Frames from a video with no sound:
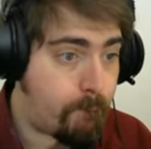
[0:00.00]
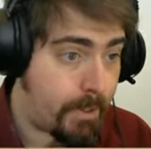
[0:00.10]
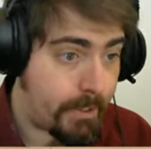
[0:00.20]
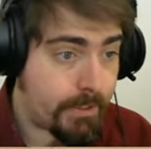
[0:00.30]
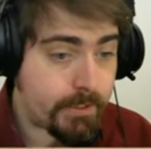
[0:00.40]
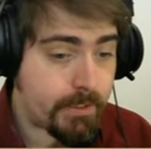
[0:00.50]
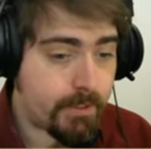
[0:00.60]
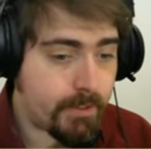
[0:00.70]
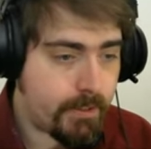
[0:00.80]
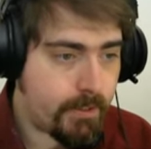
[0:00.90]
but
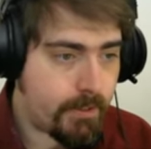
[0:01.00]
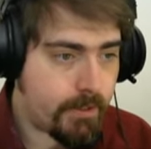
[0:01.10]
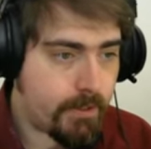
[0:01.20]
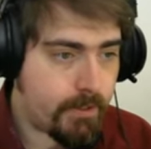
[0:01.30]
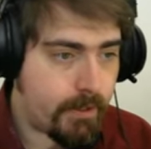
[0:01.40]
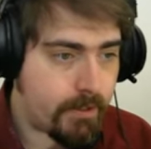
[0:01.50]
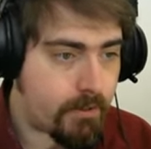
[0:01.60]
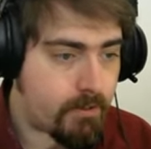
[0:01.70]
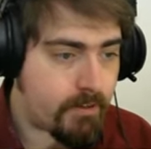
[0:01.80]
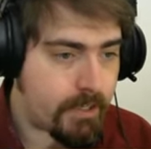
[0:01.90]
it's
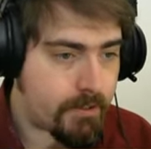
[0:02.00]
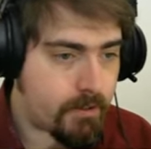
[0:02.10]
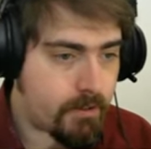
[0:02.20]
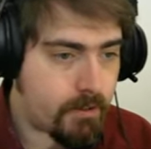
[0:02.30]
in the red.